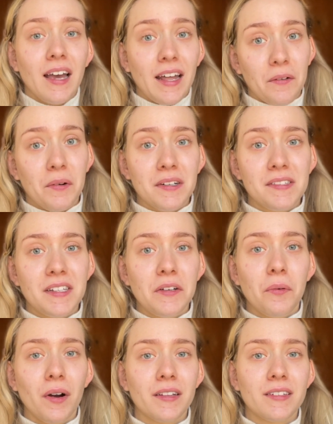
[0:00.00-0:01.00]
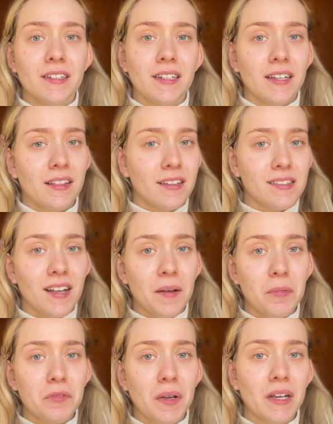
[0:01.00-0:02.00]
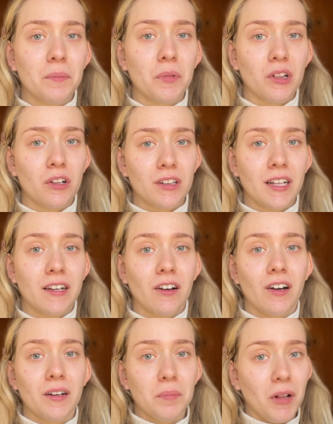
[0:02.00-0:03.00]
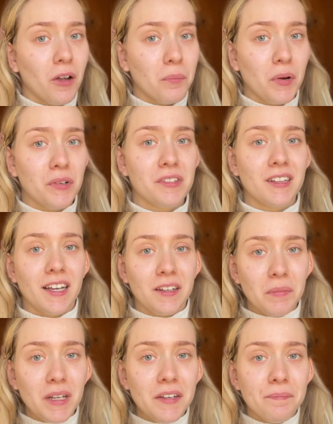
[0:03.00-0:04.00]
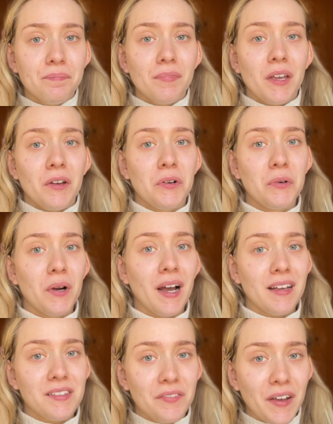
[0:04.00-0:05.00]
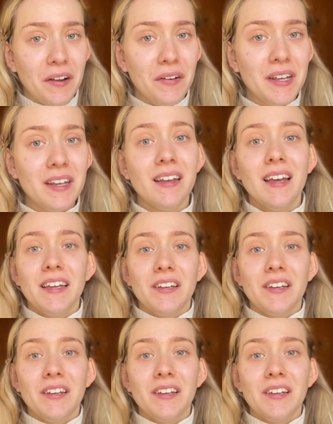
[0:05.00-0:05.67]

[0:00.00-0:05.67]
And I want to see what this type of makeup would look like on a blonde person like me, who has very,